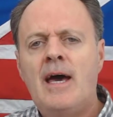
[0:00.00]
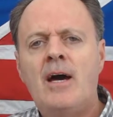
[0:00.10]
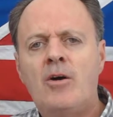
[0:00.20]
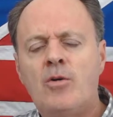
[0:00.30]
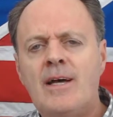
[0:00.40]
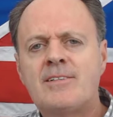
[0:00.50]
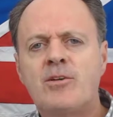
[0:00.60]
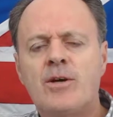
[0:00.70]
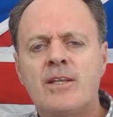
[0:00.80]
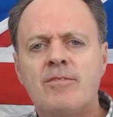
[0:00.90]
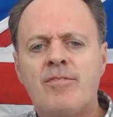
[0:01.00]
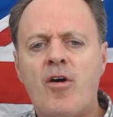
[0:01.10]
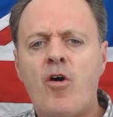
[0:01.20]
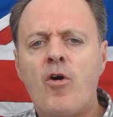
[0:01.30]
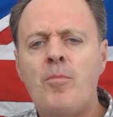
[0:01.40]
Now let's look at the
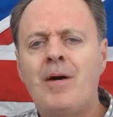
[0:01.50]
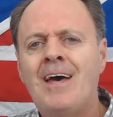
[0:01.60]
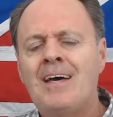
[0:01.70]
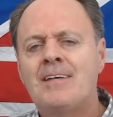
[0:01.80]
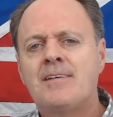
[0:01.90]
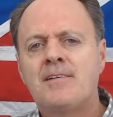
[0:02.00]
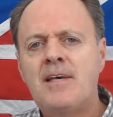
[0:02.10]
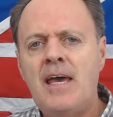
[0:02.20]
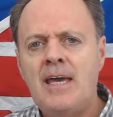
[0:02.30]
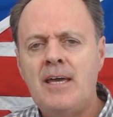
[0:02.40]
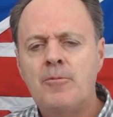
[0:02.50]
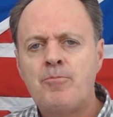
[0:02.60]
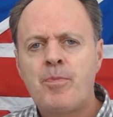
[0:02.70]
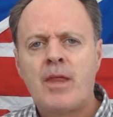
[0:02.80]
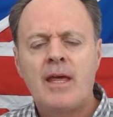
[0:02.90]
verb say.
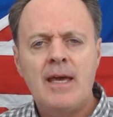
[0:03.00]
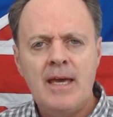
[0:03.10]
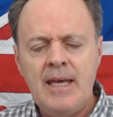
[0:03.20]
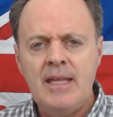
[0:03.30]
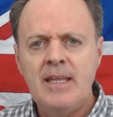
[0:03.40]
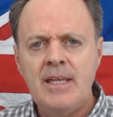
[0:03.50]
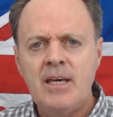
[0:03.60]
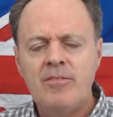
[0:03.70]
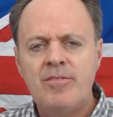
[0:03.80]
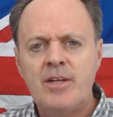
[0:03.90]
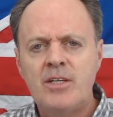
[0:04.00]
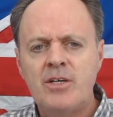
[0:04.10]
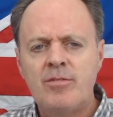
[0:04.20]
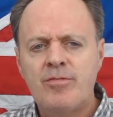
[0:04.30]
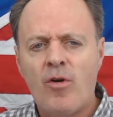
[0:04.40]
In the
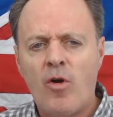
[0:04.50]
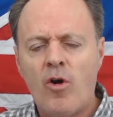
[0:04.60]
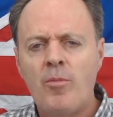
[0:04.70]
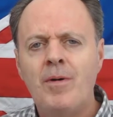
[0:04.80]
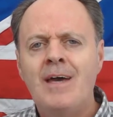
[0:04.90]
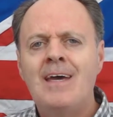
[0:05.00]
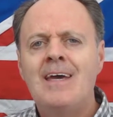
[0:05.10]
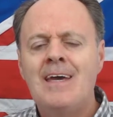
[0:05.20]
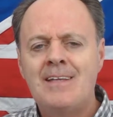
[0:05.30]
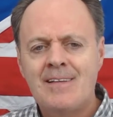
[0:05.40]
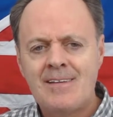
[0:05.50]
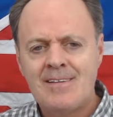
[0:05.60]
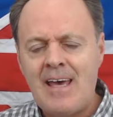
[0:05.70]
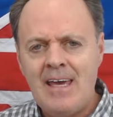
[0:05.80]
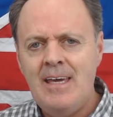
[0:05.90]
infinitive form, it's
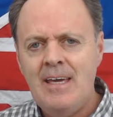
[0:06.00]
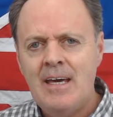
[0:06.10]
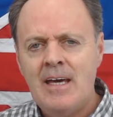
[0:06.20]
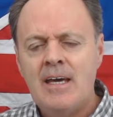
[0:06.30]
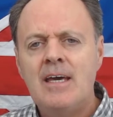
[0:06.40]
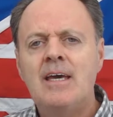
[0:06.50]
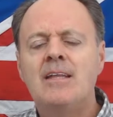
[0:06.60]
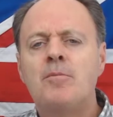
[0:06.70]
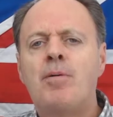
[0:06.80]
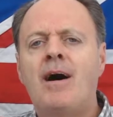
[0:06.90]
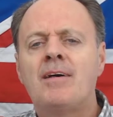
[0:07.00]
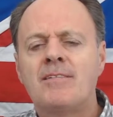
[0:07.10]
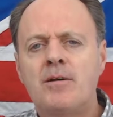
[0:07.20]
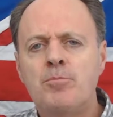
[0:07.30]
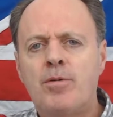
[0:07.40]
say. In the
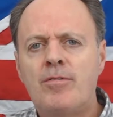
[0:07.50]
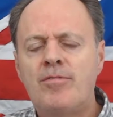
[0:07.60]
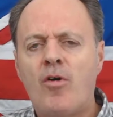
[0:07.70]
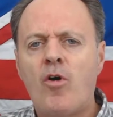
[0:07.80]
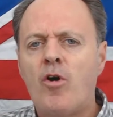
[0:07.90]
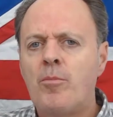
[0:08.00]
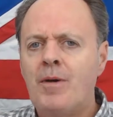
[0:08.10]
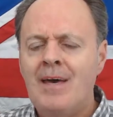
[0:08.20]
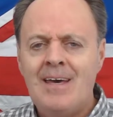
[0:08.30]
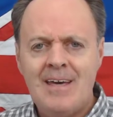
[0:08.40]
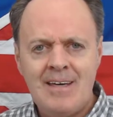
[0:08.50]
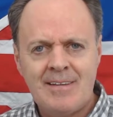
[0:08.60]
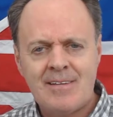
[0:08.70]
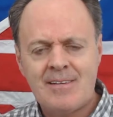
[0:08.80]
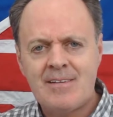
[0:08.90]
past simple form,
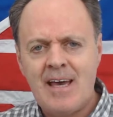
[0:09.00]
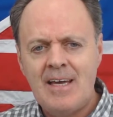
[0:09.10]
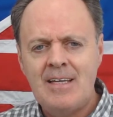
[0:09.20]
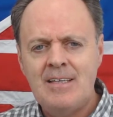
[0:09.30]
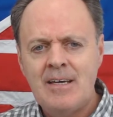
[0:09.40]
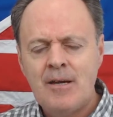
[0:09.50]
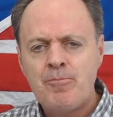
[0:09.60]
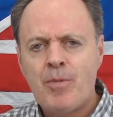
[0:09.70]
it's said.